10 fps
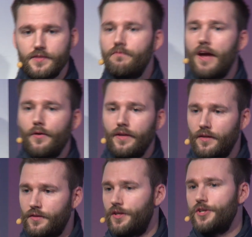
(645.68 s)
is wearing
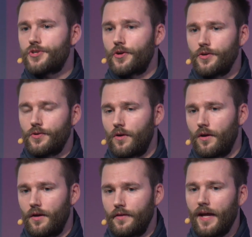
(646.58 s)
a t-shirt
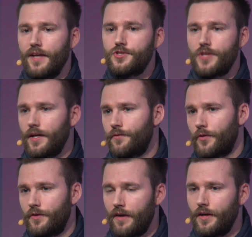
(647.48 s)
or a nice jacket
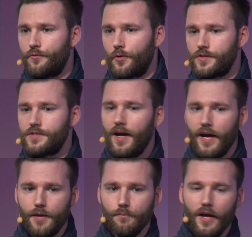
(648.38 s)
for the very first
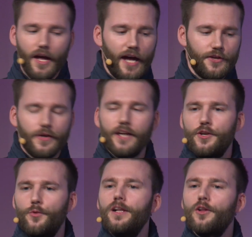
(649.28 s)
time, and you get
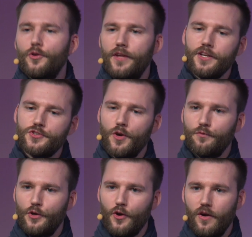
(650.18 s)
a real connection
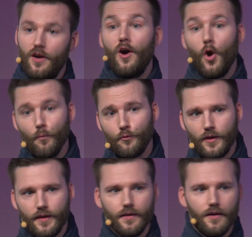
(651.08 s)
of your
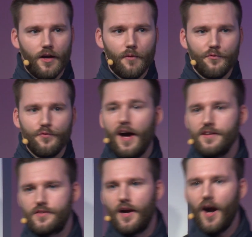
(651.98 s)
hopefully
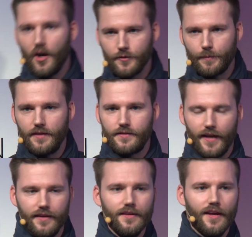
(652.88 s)
faster heartbeat,
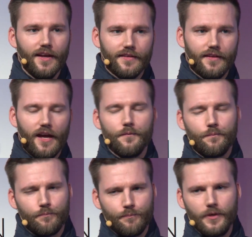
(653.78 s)
then I'm
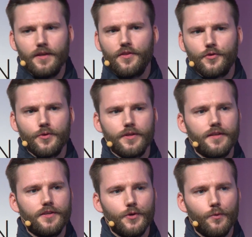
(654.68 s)
pretty sure
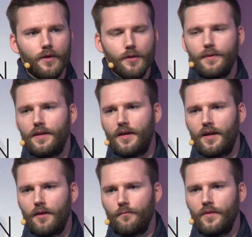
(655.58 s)
that you will be
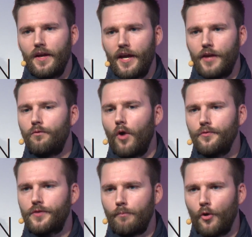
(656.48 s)

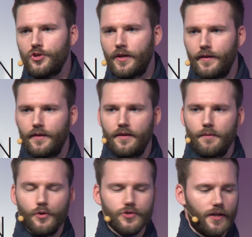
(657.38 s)
involved
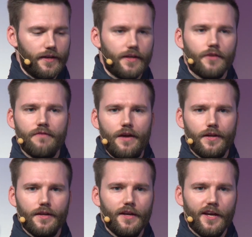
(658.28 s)
emotionally in a
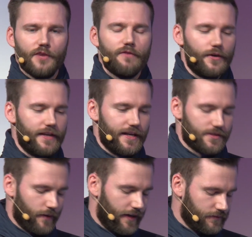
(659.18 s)
very
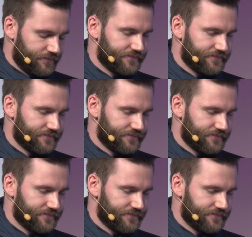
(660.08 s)
nice way.